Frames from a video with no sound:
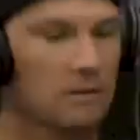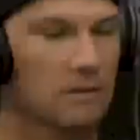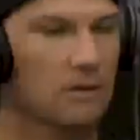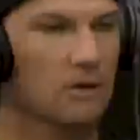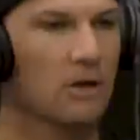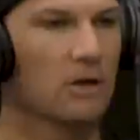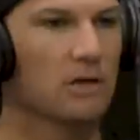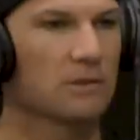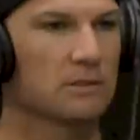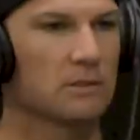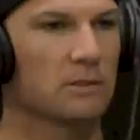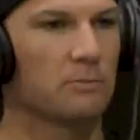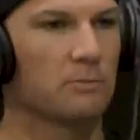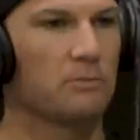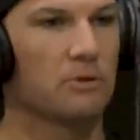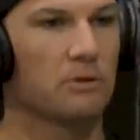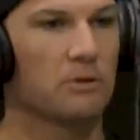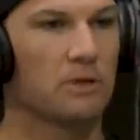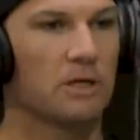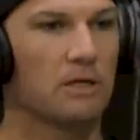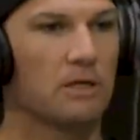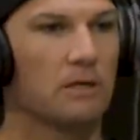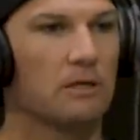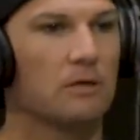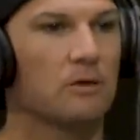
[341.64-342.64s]
cost to put
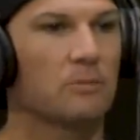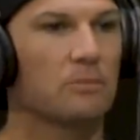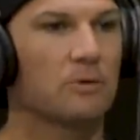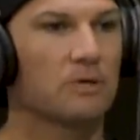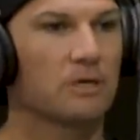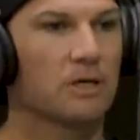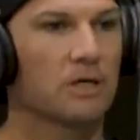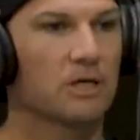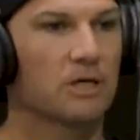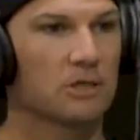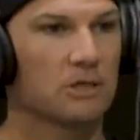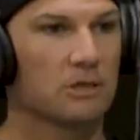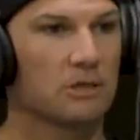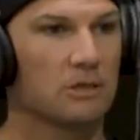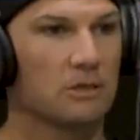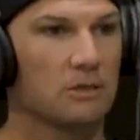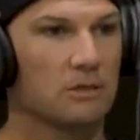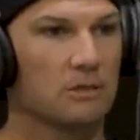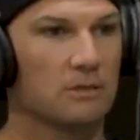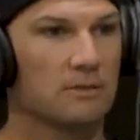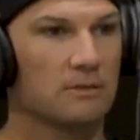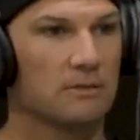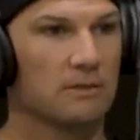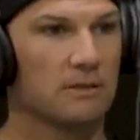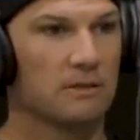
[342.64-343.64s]
that into production
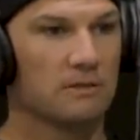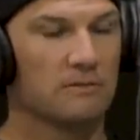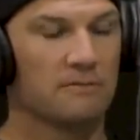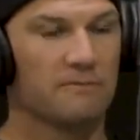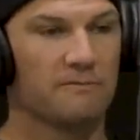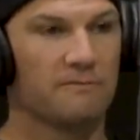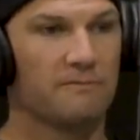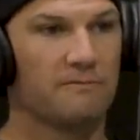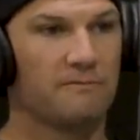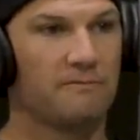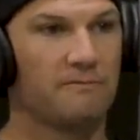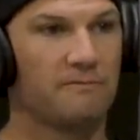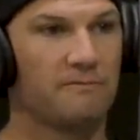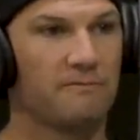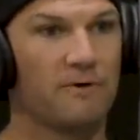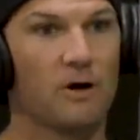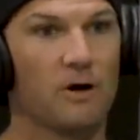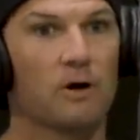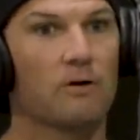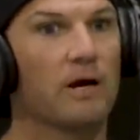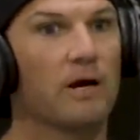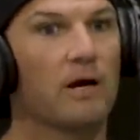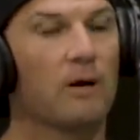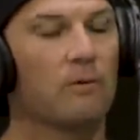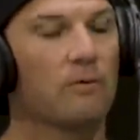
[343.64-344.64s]
is
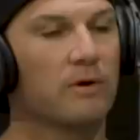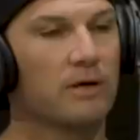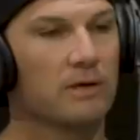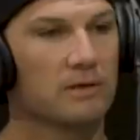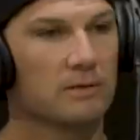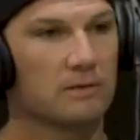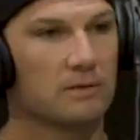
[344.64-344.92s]
far outweighs